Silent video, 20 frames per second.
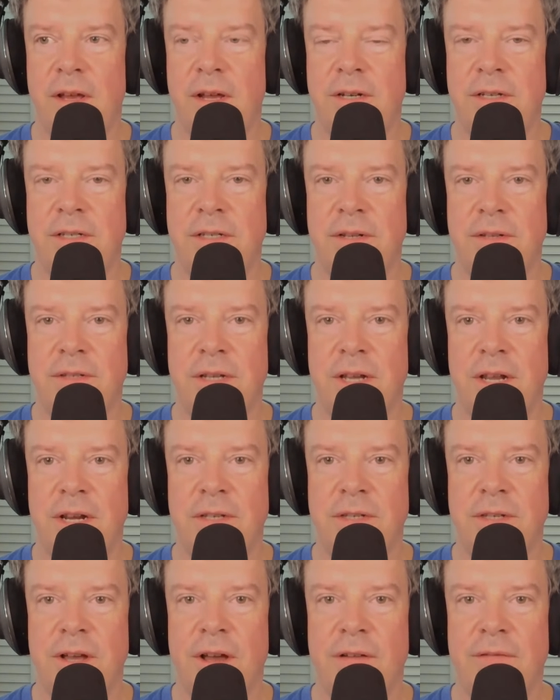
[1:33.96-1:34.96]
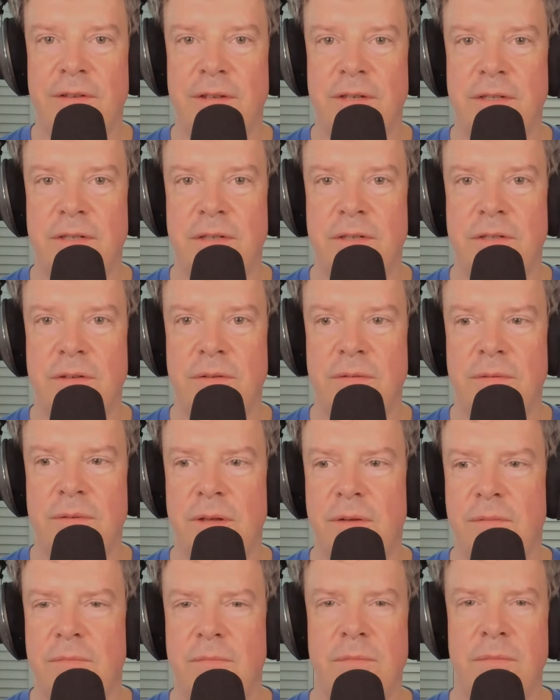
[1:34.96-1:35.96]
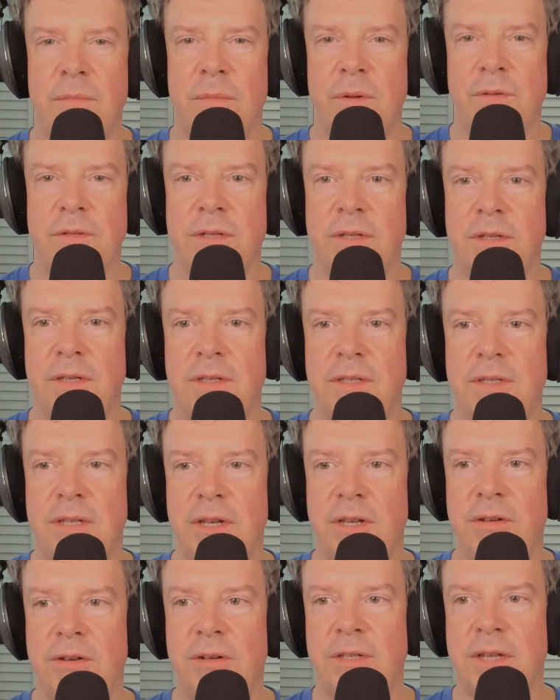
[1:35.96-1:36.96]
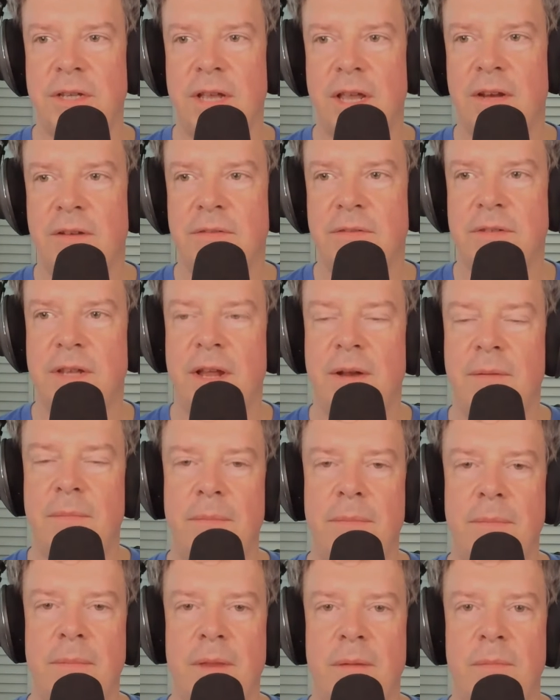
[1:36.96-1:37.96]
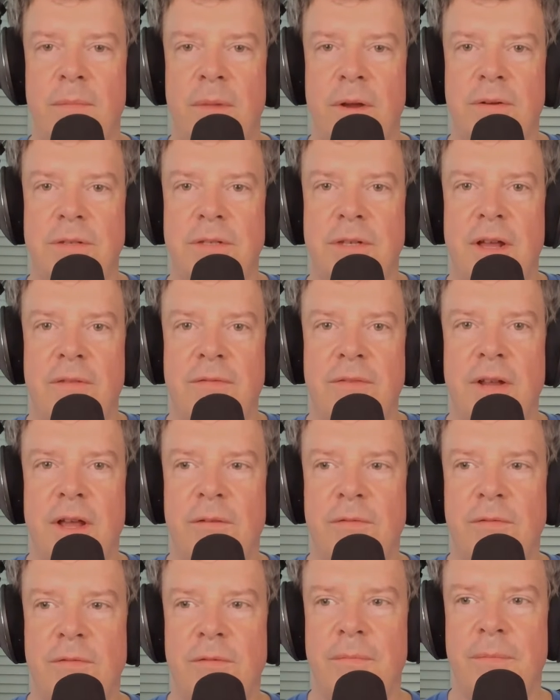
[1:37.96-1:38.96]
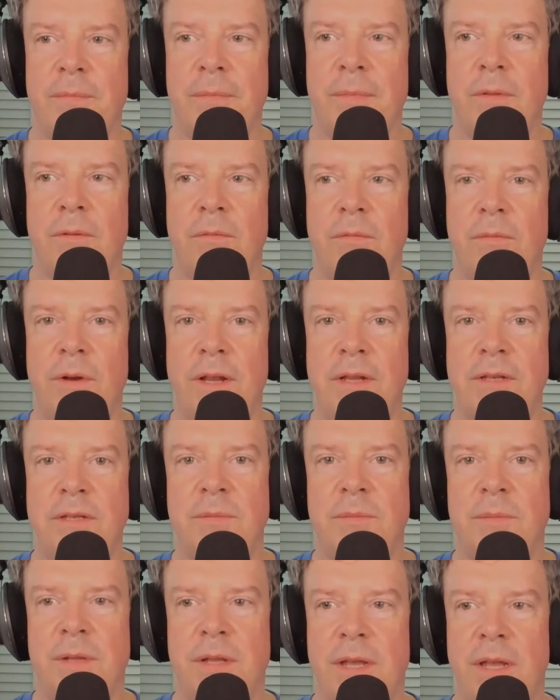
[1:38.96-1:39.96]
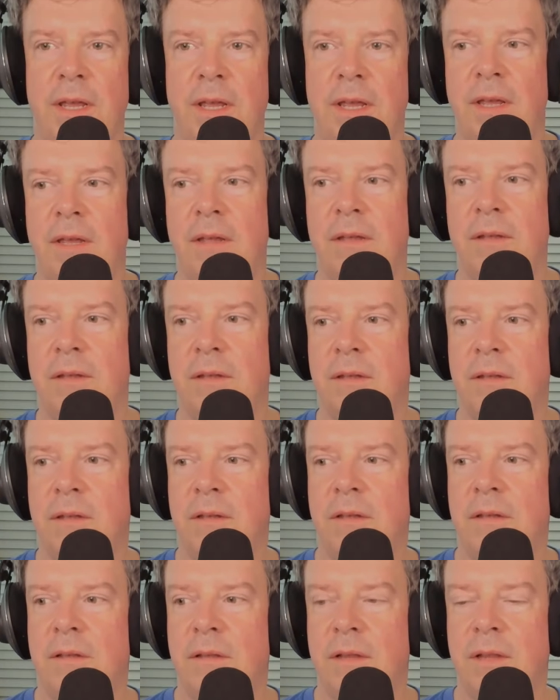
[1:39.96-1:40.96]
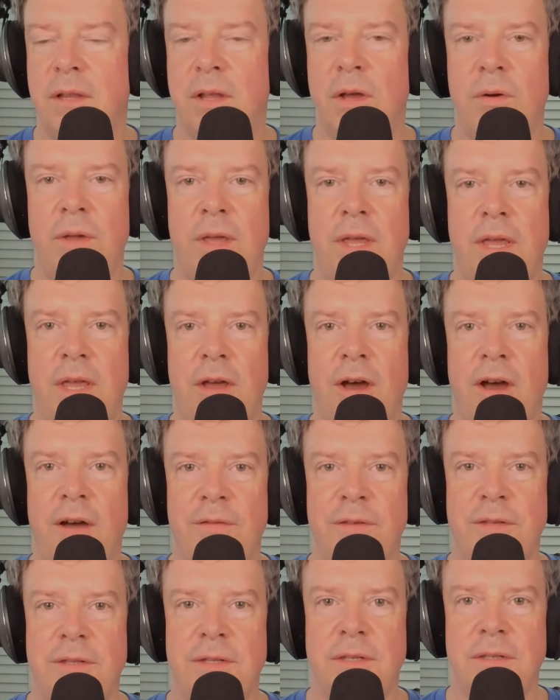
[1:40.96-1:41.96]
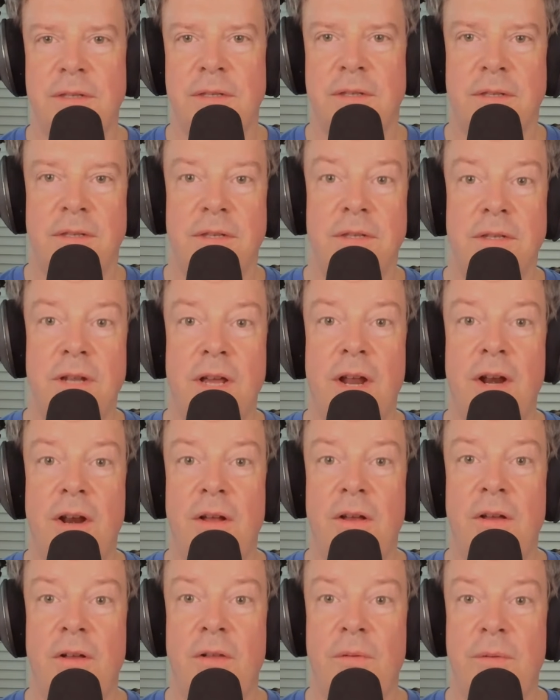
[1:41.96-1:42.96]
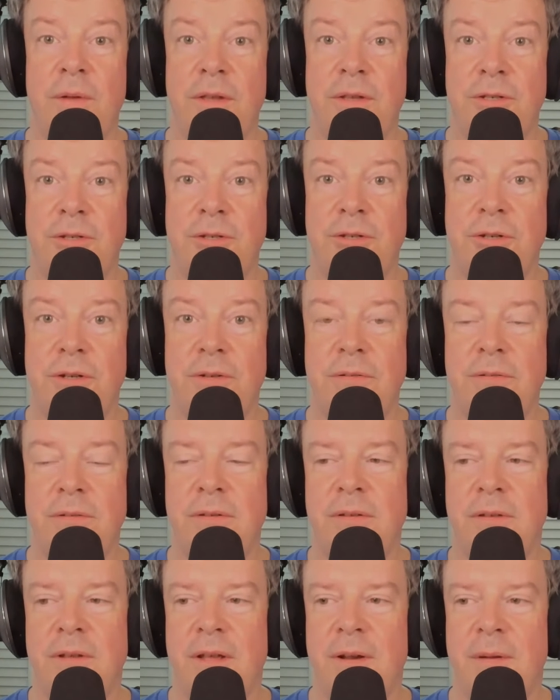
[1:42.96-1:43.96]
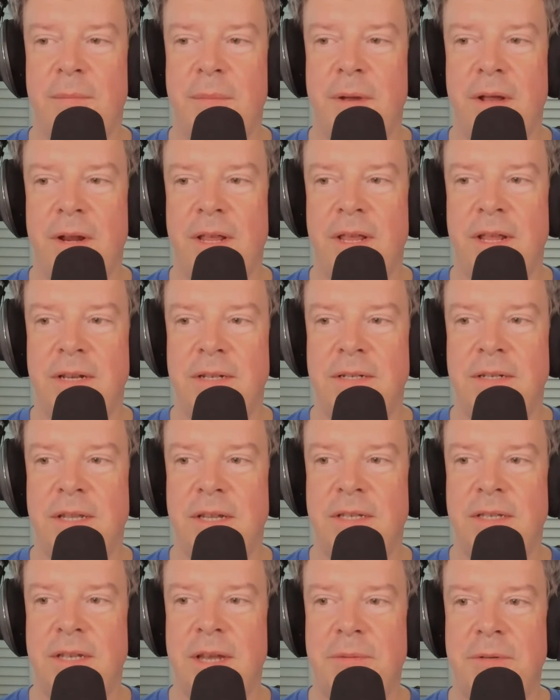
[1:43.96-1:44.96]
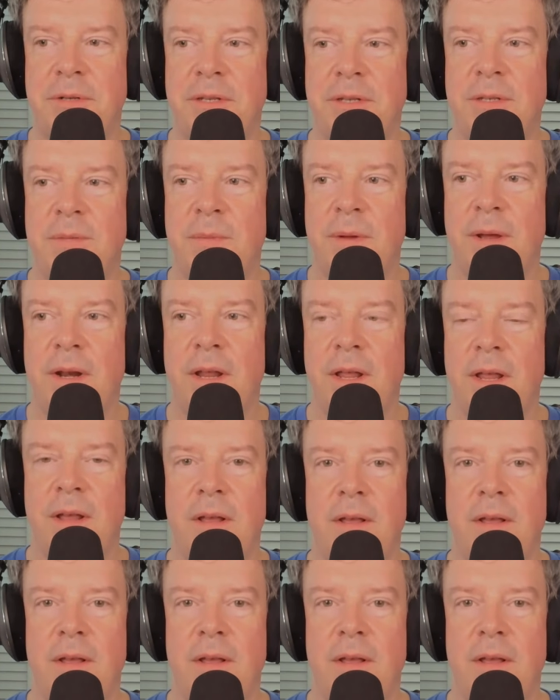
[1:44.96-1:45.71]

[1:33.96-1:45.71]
just outside his office. So, most of the senior executives at Microsoft have reasonably low-key offices. This is not always true, and I'm not going to get into the exceptions, but